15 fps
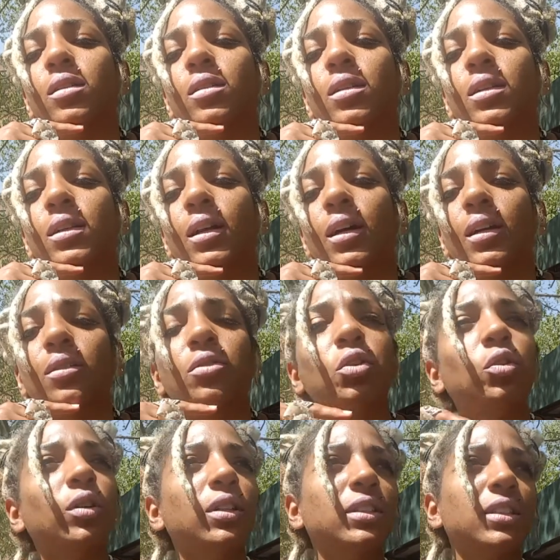The Knight of
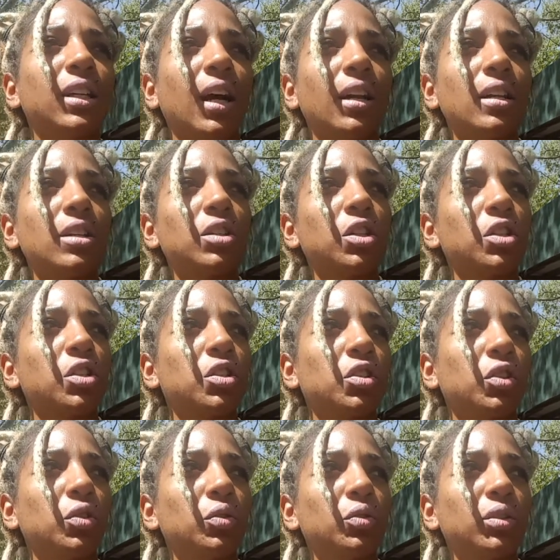Coins kind of just
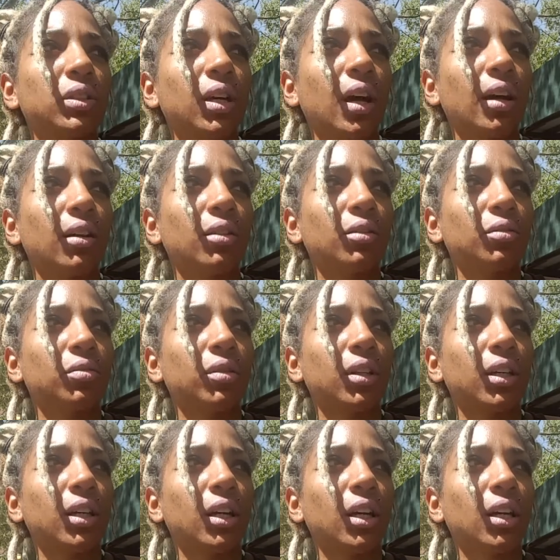shows kind of
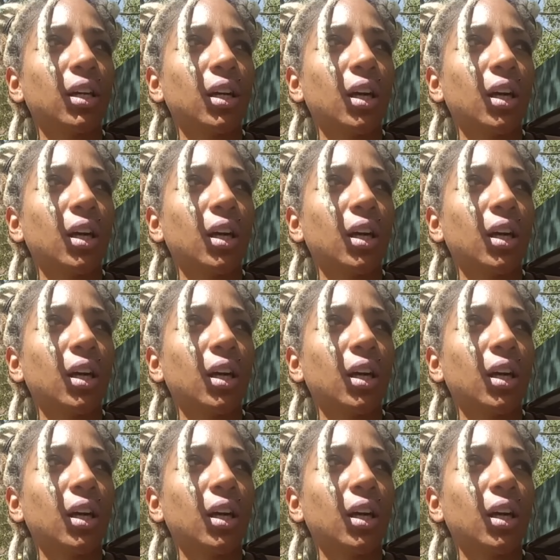like,